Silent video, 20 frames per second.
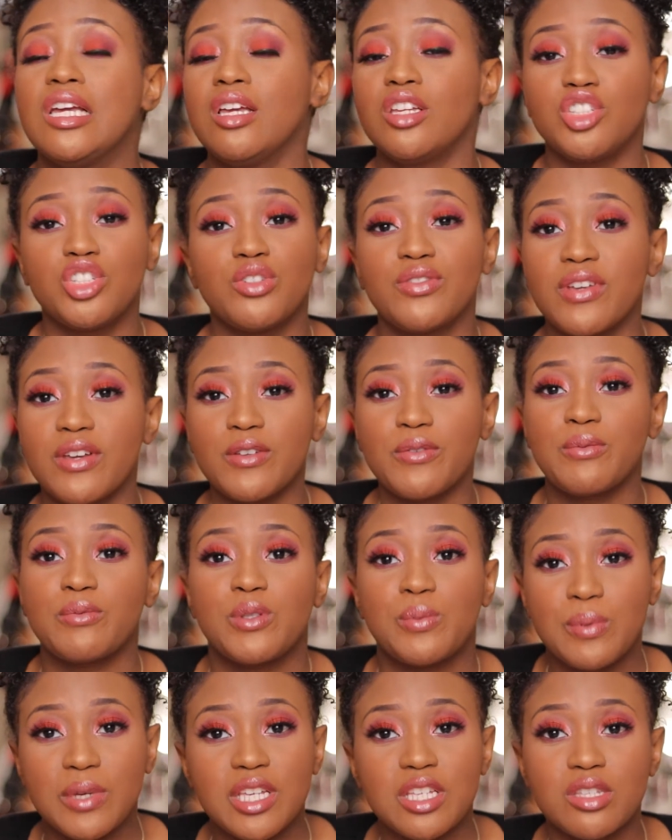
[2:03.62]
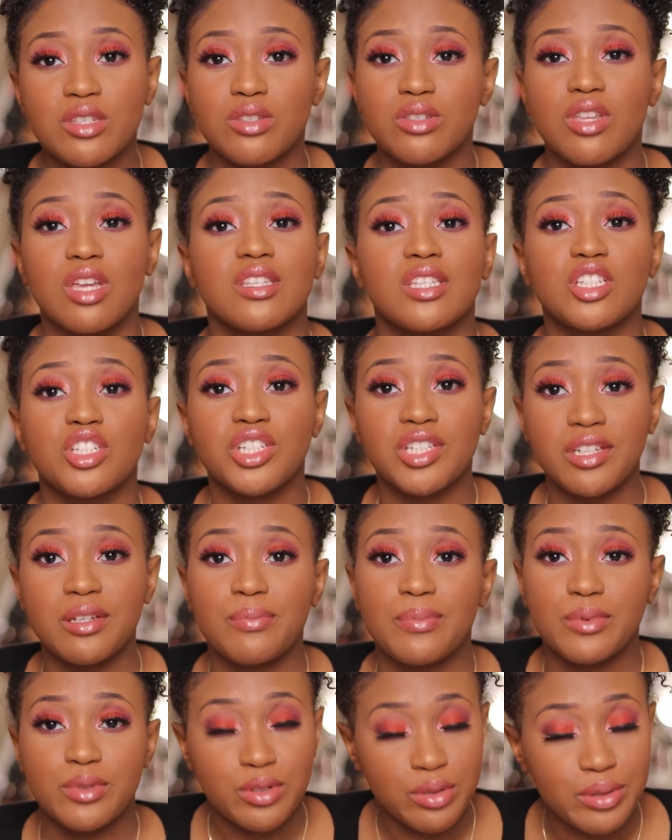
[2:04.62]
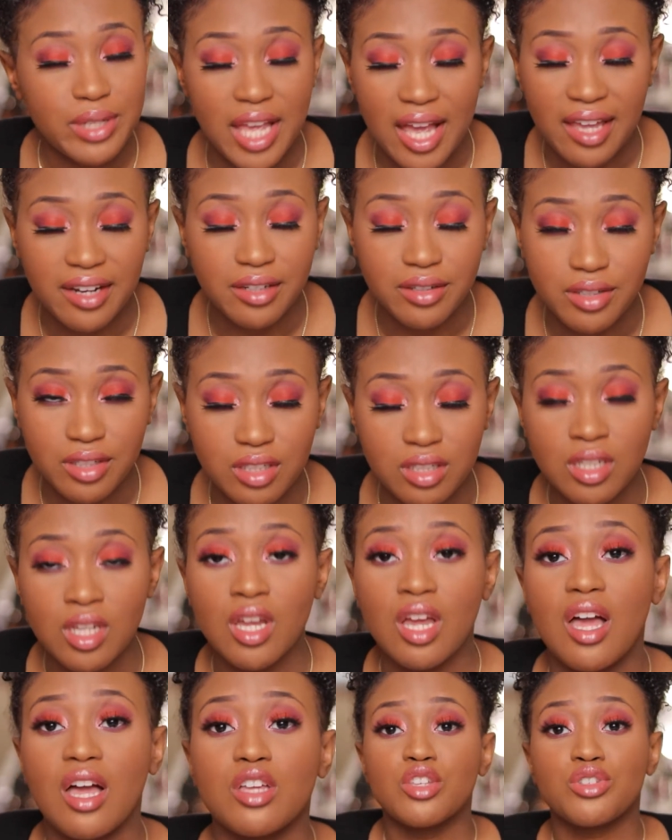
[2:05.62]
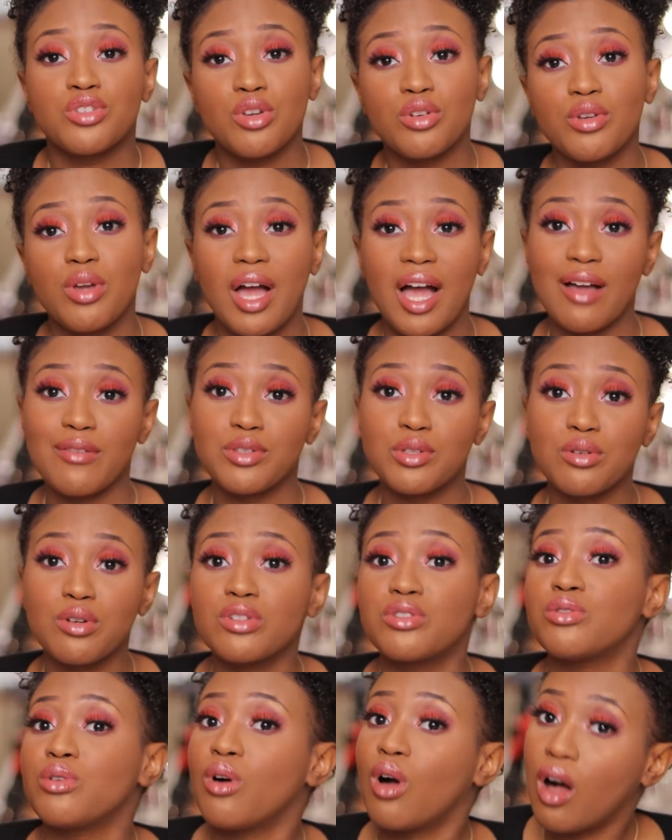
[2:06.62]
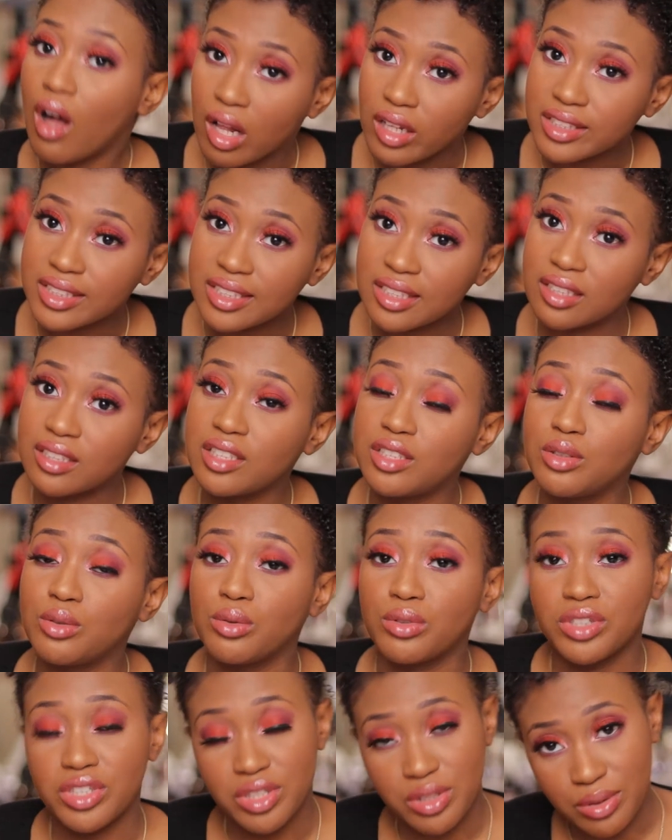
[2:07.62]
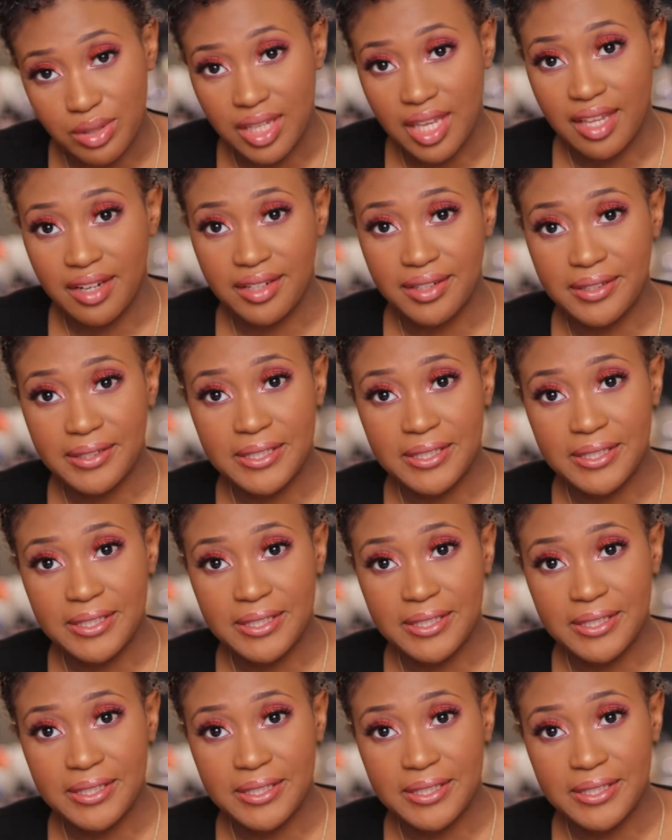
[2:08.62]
Juvia's doesn't ship to Canada. So you have to go to Ulta in order to get it.